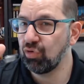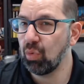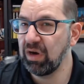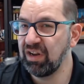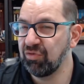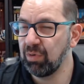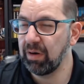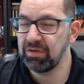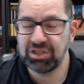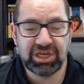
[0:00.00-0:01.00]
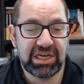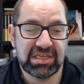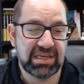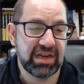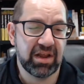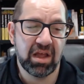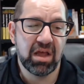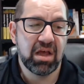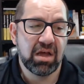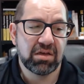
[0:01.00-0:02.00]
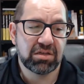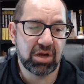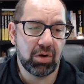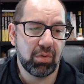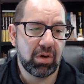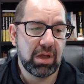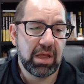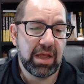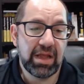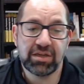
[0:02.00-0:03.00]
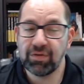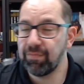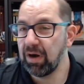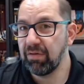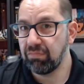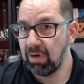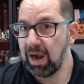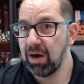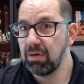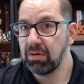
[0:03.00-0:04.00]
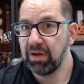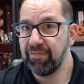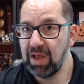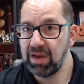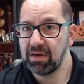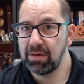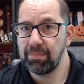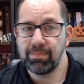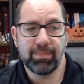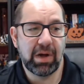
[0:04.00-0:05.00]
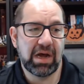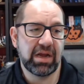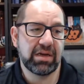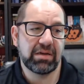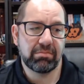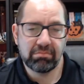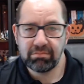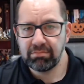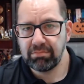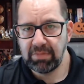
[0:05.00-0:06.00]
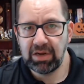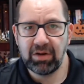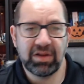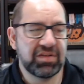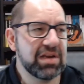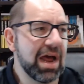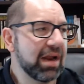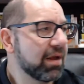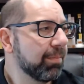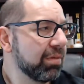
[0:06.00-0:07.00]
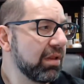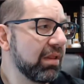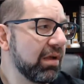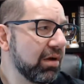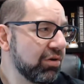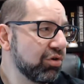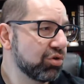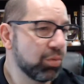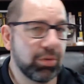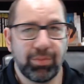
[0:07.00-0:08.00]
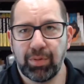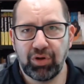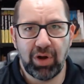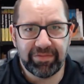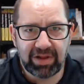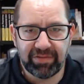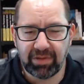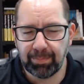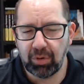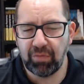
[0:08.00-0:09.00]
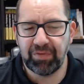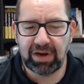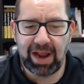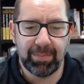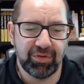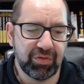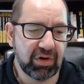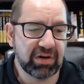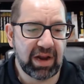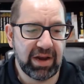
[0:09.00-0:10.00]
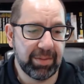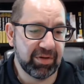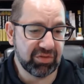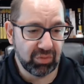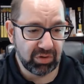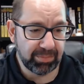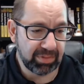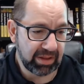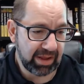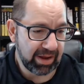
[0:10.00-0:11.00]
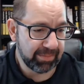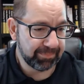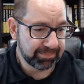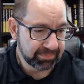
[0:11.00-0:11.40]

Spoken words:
20s when I was chasing. So it's a very rare event, but it's not completely unusual, but you have to have the perfect atmospheric dynamics in order to play out.